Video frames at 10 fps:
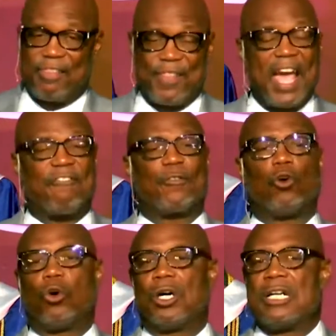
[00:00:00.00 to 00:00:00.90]
and
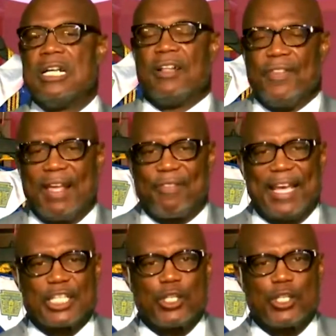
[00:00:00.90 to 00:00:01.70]
therefore that there's